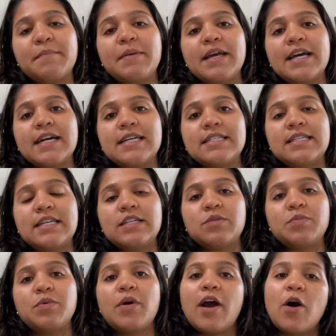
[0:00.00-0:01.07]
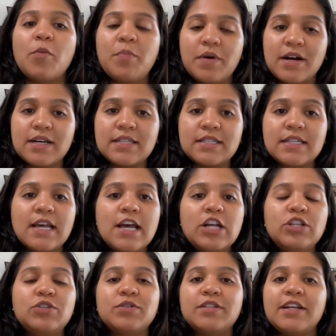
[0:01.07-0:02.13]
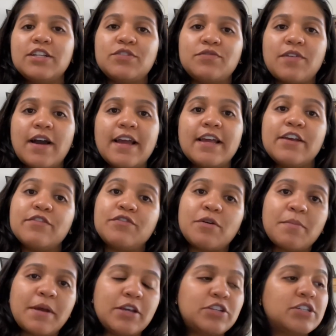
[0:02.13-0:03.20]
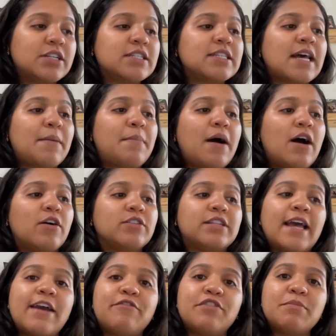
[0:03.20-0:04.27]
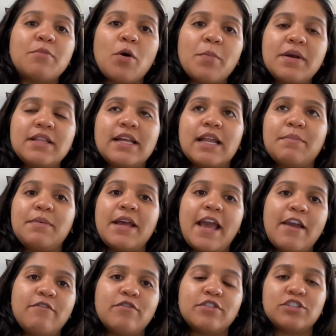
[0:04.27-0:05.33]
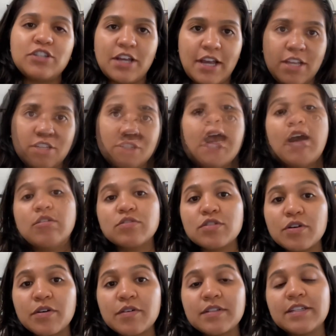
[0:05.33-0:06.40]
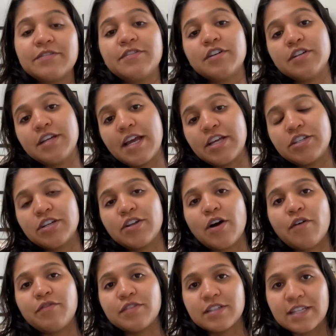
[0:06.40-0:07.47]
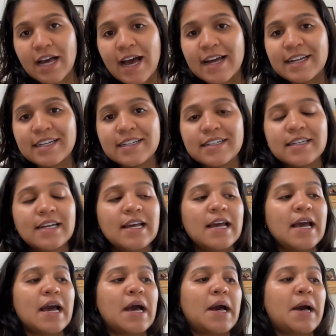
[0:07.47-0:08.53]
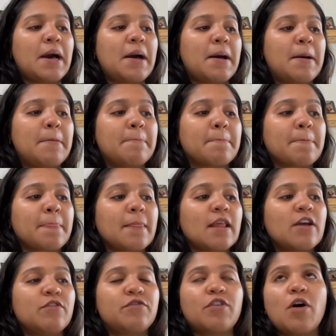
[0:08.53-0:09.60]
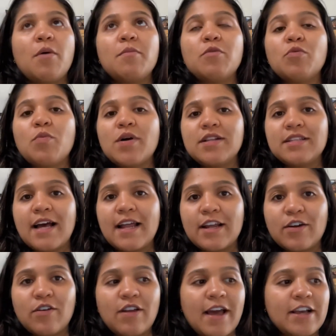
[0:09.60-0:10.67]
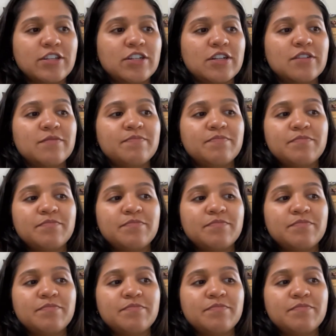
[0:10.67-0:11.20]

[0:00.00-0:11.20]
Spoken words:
because it will help us to identify information about every moment that a behavior changes. Also, the variation of a data from one data collection